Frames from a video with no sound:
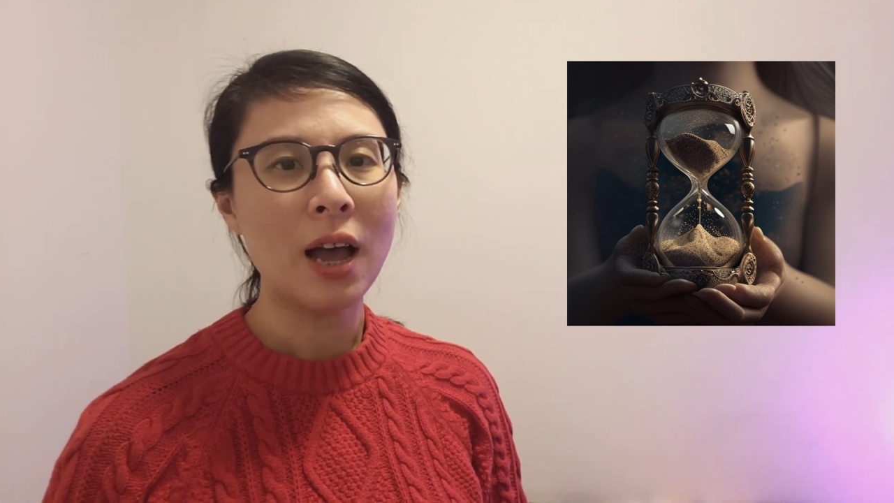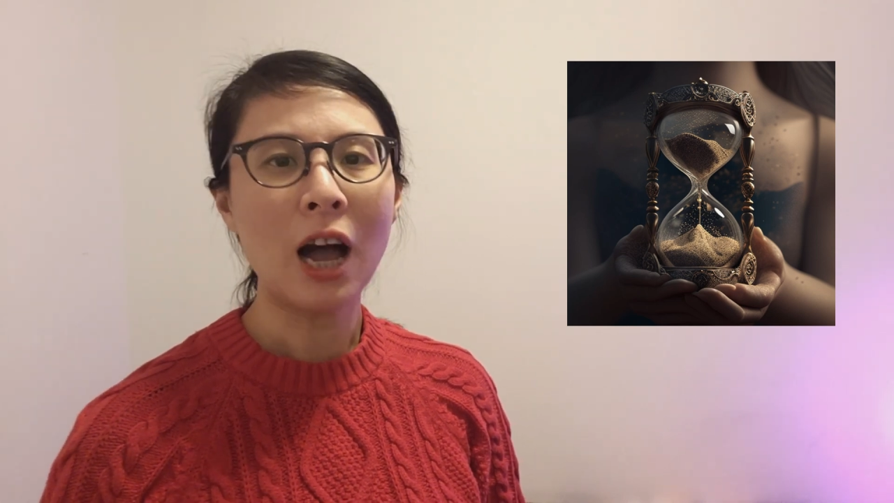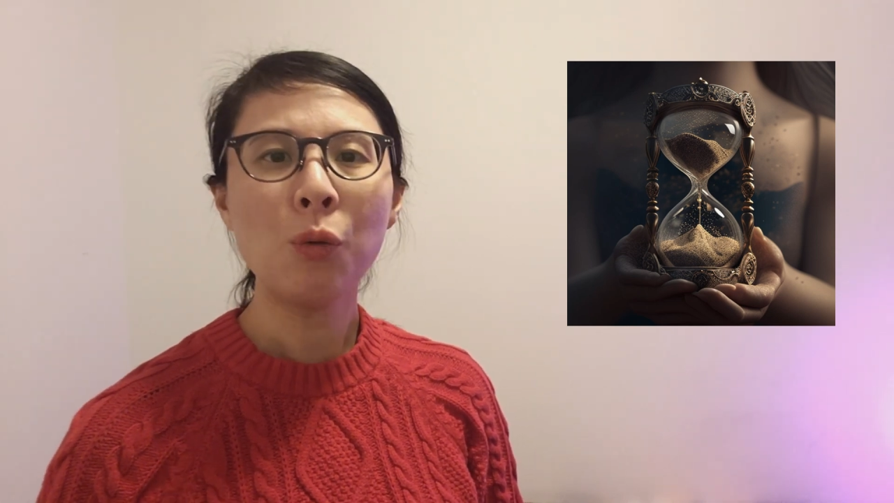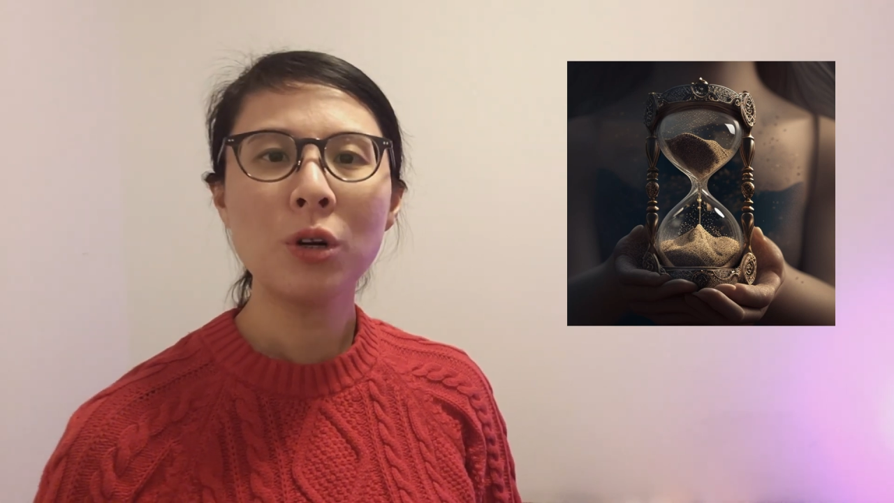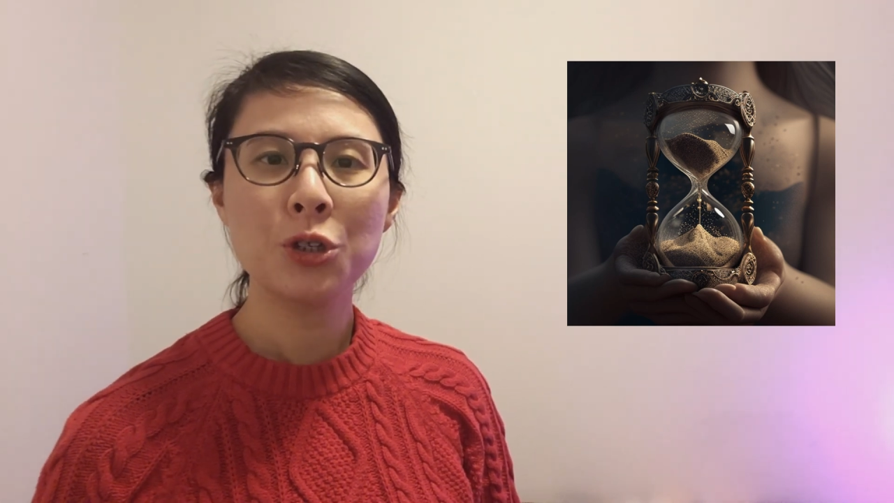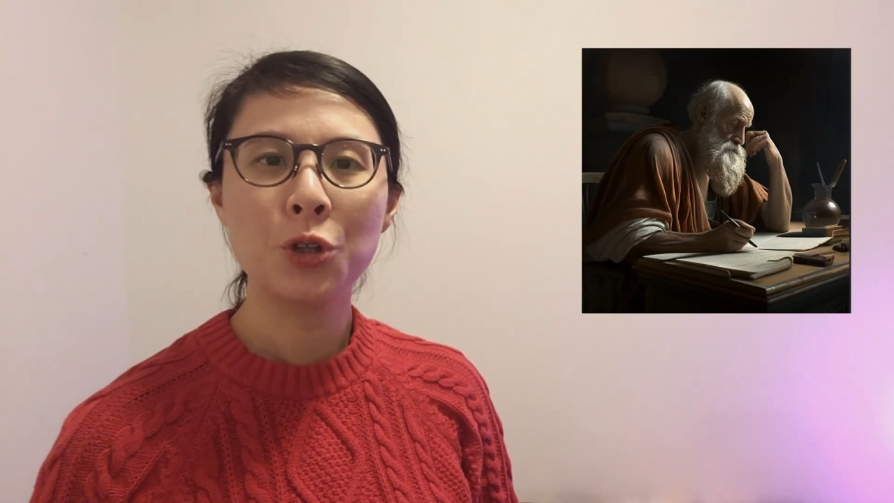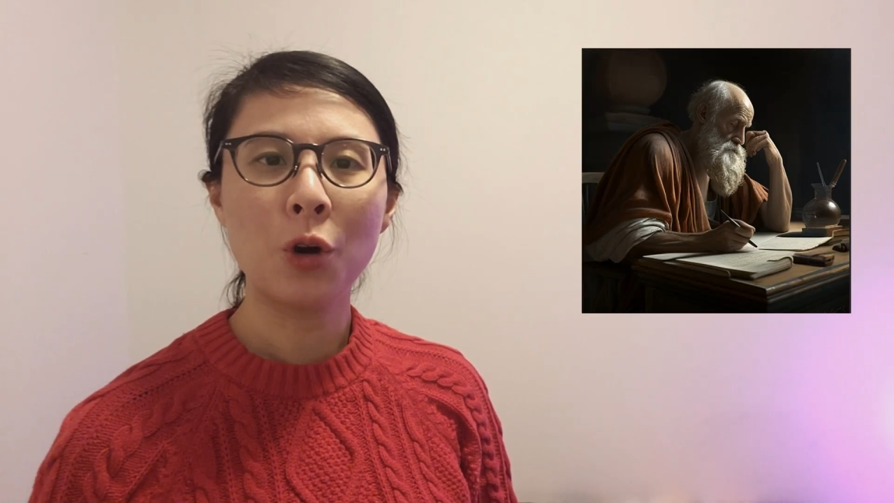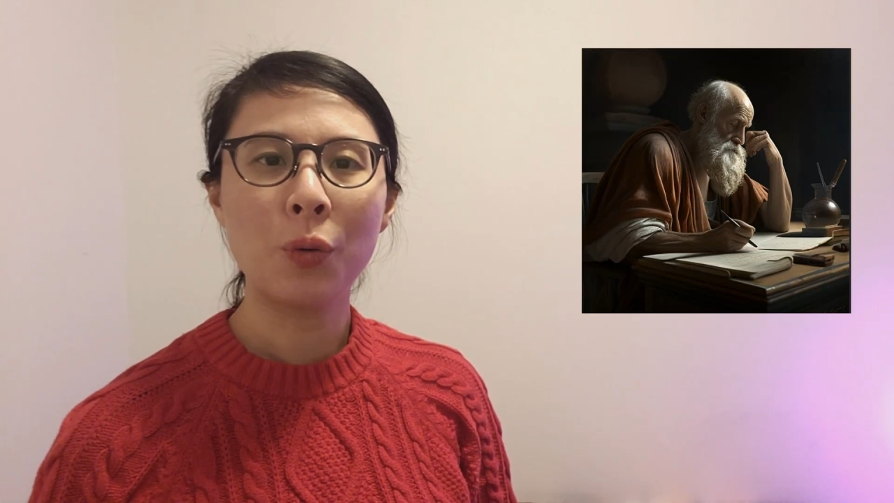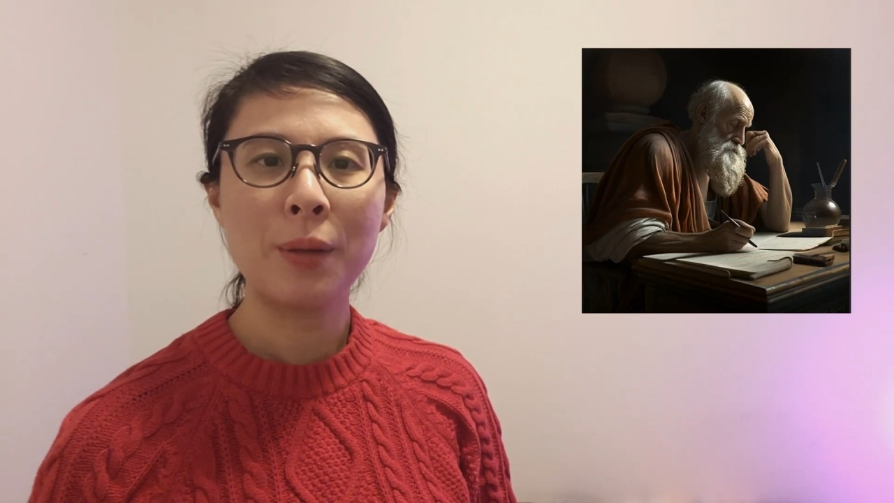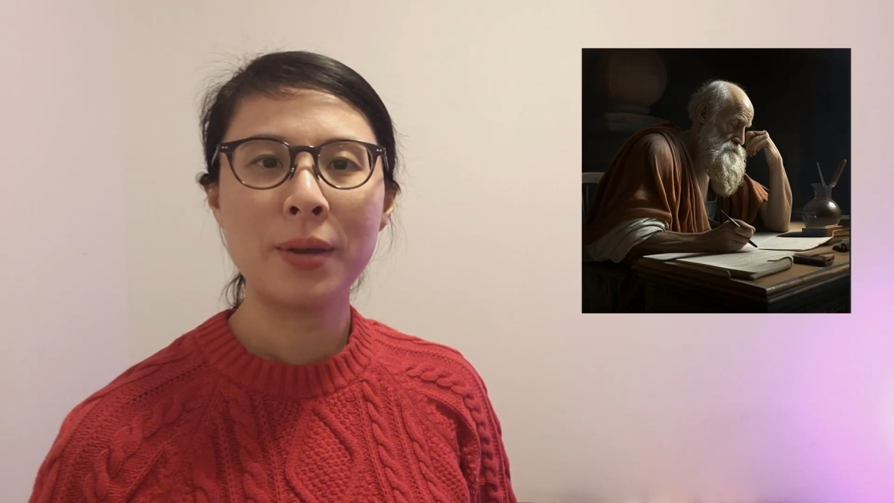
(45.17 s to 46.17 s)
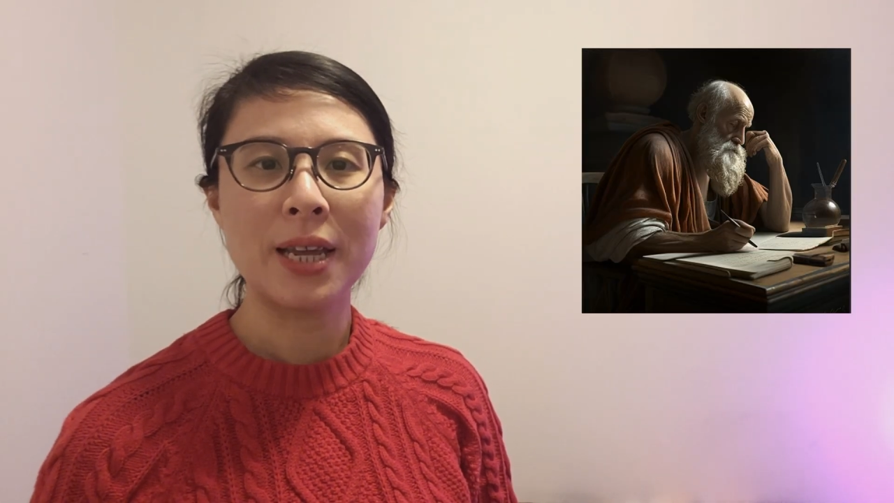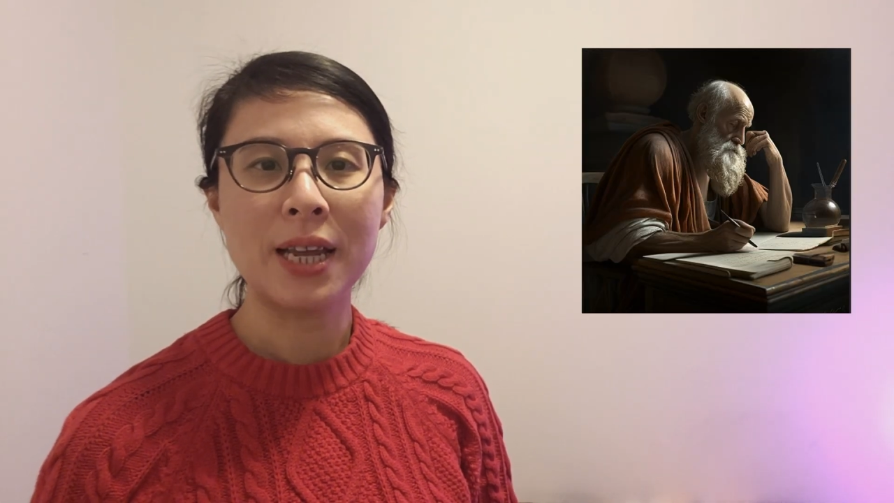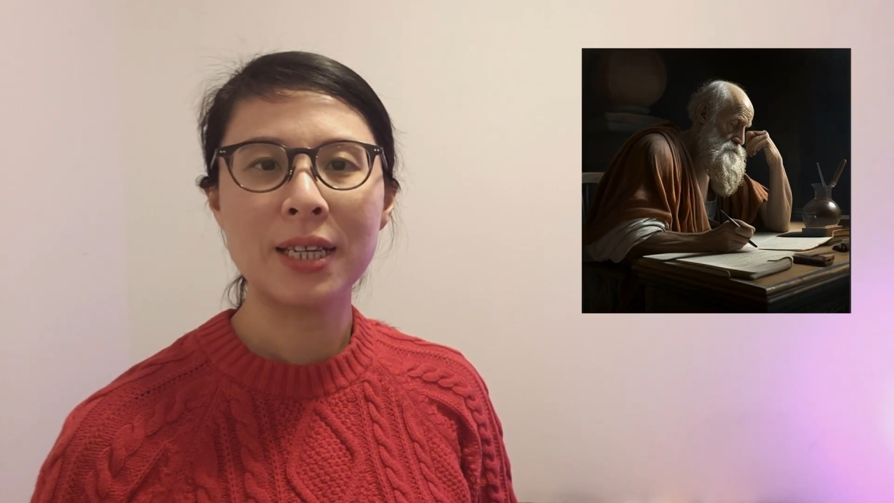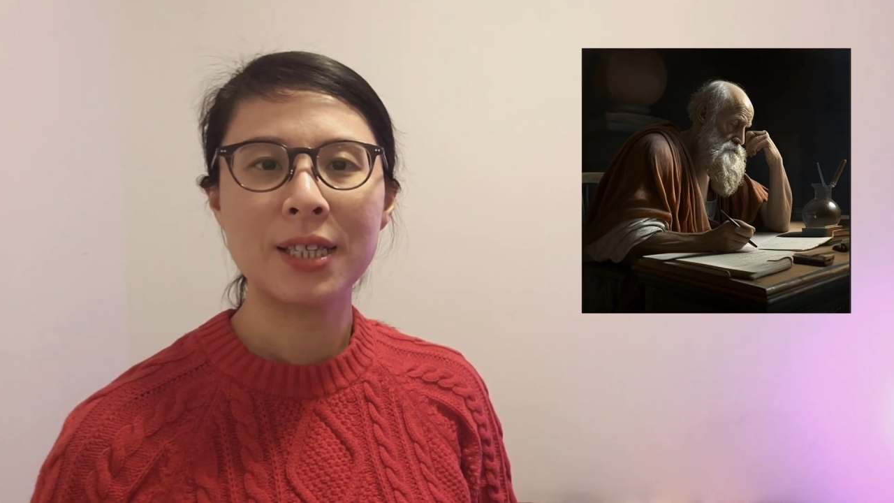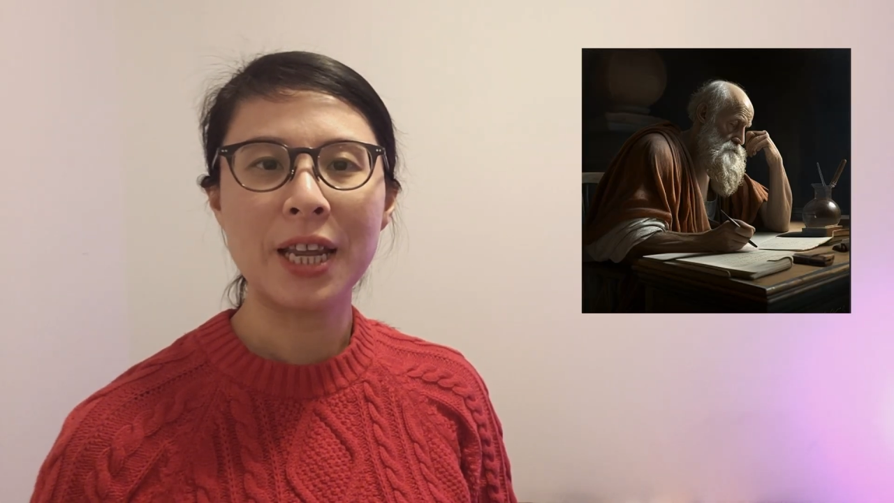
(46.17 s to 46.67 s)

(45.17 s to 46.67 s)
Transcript: Our story begins